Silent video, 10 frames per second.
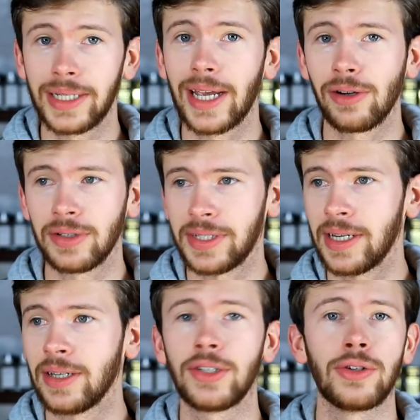be
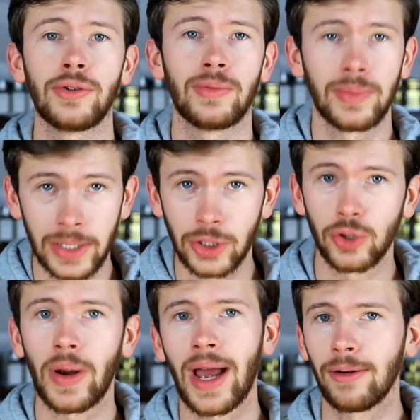guaranteed to
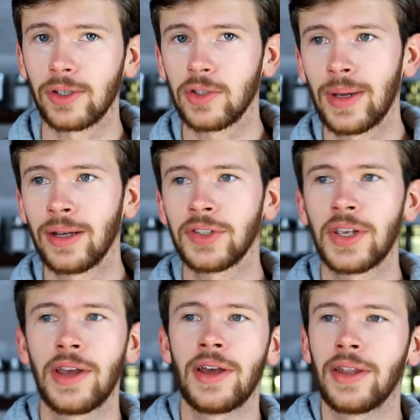enjoy how it
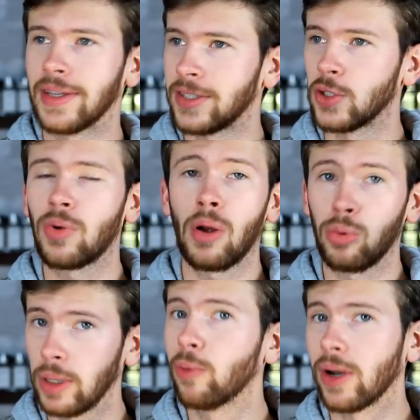smells. This is
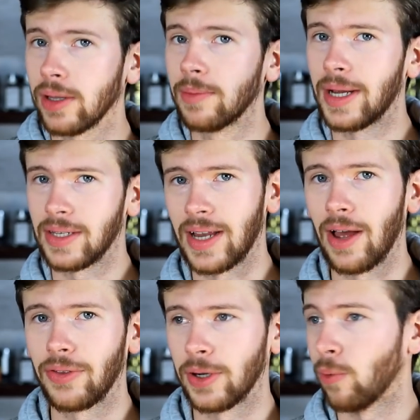probably one of the best
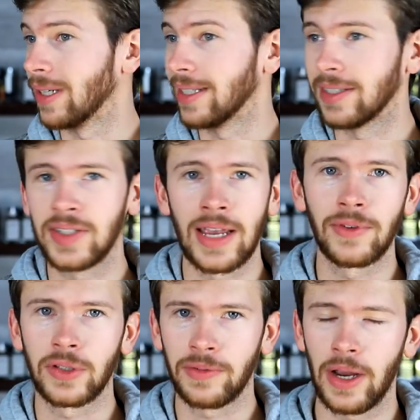out there, one of the
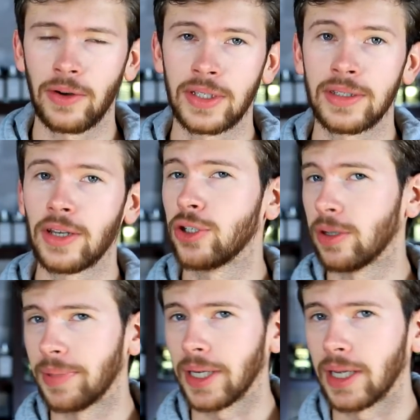safest fragrances that you
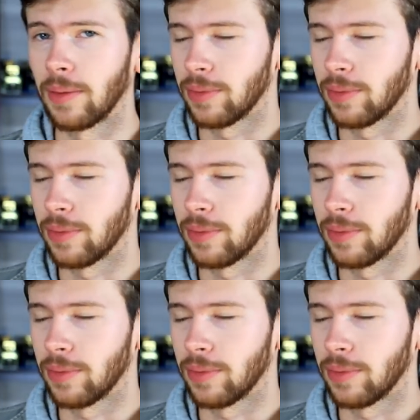can pick